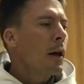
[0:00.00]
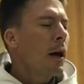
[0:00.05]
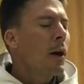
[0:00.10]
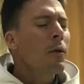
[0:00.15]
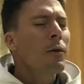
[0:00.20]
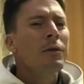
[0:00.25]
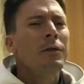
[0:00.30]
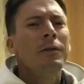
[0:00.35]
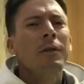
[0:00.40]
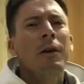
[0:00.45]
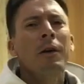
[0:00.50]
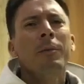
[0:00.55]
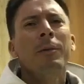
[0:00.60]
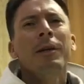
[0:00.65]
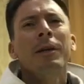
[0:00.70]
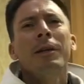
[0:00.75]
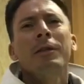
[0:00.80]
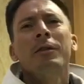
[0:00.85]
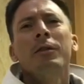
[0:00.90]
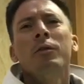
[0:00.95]
I always thought it'd
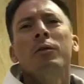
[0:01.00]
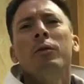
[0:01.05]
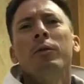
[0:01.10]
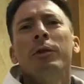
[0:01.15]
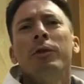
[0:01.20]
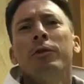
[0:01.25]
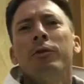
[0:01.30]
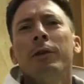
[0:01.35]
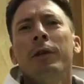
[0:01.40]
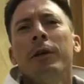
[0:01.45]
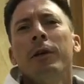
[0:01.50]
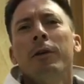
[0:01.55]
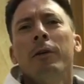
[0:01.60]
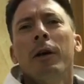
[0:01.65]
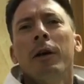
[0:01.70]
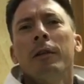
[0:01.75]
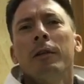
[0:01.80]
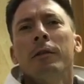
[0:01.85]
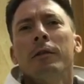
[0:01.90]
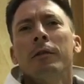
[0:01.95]
be nice to do a retreat
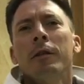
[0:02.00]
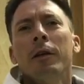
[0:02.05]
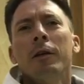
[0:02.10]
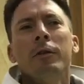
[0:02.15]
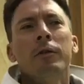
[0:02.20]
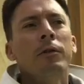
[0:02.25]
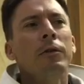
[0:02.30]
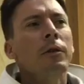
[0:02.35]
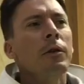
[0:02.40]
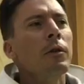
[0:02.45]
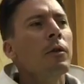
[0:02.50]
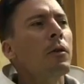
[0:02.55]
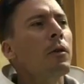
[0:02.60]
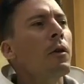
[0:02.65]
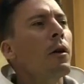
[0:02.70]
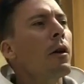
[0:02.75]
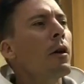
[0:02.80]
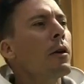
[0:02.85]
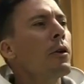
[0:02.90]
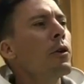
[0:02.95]
here at the center, you know,
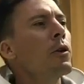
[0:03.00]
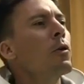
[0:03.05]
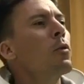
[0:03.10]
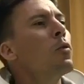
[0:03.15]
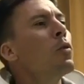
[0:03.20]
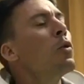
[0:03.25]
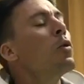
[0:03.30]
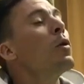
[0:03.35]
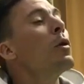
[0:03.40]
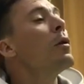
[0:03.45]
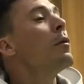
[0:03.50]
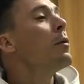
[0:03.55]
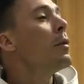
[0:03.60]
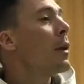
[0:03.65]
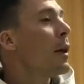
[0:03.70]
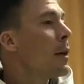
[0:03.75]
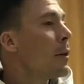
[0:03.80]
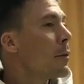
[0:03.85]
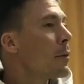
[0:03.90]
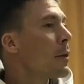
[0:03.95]
on your rule
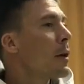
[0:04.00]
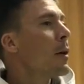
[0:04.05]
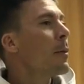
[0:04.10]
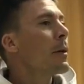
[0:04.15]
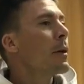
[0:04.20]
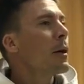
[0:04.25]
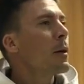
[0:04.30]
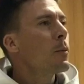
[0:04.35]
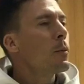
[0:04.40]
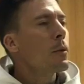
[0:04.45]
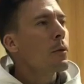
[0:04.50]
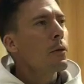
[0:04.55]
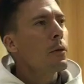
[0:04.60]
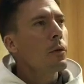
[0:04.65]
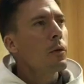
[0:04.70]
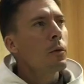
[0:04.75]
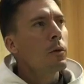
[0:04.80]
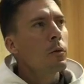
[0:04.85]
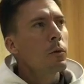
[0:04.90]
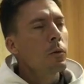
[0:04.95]
of life, coming up with
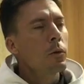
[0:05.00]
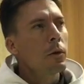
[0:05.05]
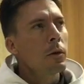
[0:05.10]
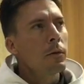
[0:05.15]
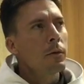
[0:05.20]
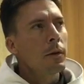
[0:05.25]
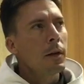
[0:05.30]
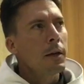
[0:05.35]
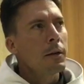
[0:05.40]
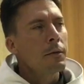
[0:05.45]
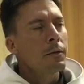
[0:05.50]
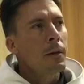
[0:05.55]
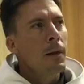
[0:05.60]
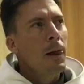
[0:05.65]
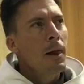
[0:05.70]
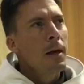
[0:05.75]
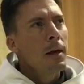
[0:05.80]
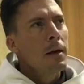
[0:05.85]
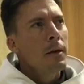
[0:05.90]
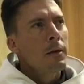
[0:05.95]
your own rule of life.
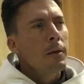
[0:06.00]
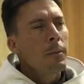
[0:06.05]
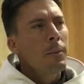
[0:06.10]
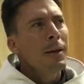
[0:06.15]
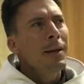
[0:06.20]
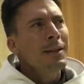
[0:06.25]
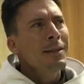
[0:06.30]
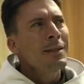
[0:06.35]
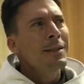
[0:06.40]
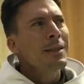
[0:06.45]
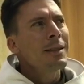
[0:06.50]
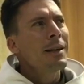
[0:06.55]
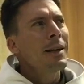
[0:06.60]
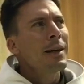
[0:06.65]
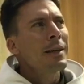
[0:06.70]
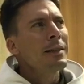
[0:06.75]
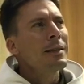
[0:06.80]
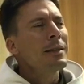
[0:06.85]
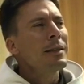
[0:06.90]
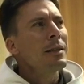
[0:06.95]
The basic
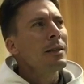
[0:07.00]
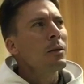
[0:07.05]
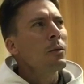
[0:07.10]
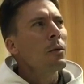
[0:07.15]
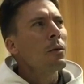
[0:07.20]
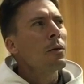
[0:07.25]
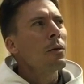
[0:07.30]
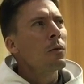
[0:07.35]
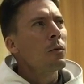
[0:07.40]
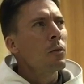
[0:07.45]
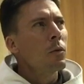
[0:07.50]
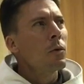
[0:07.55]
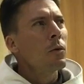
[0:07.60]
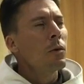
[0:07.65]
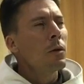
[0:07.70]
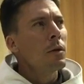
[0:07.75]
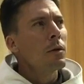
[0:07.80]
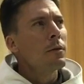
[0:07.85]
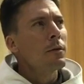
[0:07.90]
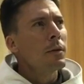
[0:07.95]
idea with the
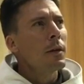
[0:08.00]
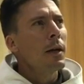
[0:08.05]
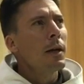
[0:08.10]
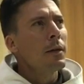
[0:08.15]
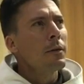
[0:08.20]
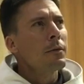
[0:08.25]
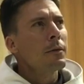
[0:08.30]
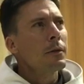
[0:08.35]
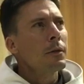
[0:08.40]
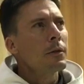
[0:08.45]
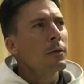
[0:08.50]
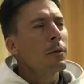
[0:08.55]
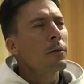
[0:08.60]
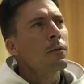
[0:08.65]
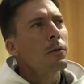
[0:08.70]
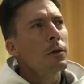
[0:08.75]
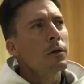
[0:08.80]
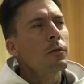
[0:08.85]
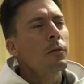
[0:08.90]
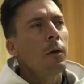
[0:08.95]
rule of life is, well,
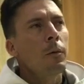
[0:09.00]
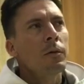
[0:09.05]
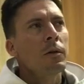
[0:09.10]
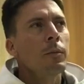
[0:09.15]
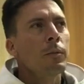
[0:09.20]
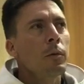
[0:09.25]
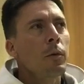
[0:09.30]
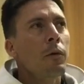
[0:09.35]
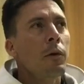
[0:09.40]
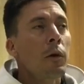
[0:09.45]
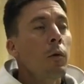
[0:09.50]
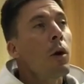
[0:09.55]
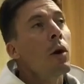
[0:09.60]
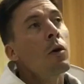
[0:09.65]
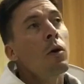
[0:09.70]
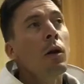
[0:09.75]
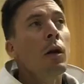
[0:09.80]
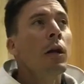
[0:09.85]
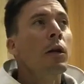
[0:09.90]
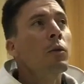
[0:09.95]
first of all, some people think,
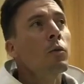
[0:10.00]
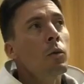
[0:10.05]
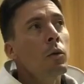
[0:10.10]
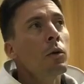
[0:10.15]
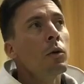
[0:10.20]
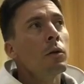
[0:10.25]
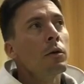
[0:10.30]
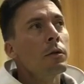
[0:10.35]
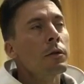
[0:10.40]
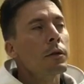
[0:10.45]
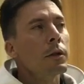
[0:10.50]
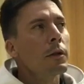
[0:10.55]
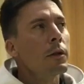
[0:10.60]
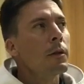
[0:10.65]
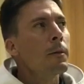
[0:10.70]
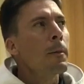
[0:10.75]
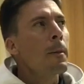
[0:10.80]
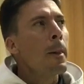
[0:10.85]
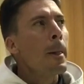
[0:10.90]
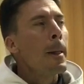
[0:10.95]
well, I don't like rules, you
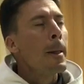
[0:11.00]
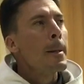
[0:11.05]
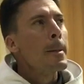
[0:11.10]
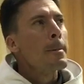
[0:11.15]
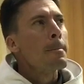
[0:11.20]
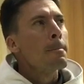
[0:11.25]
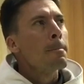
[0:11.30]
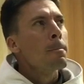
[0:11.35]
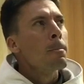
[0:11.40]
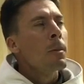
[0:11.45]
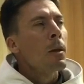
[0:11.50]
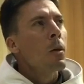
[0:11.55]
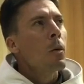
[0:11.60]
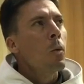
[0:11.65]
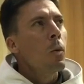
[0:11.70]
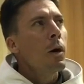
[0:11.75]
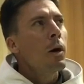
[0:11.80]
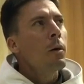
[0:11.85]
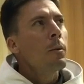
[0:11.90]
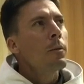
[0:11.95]
know.
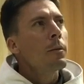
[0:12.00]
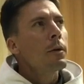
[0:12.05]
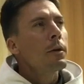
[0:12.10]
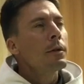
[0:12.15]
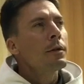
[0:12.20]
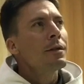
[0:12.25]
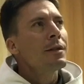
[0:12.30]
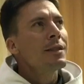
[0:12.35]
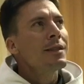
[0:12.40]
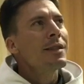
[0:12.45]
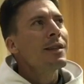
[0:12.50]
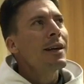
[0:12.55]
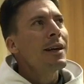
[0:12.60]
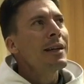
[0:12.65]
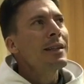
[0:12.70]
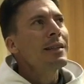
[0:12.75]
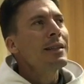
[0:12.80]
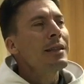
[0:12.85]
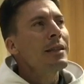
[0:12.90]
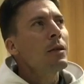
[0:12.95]
Well, this is the
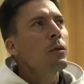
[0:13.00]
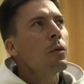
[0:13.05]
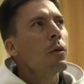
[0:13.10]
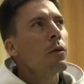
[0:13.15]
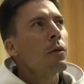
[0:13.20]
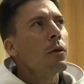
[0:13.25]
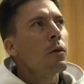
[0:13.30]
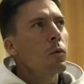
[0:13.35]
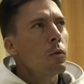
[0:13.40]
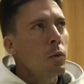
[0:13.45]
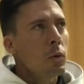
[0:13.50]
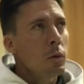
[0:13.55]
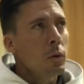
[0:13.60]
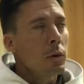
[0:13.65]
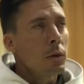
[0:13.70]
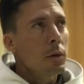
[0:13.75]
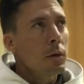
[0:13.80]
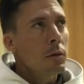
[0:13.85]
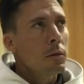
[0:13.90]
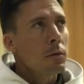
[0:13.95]
idea with a
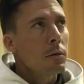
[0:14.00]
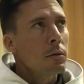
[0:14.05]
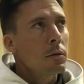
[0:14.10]
rule.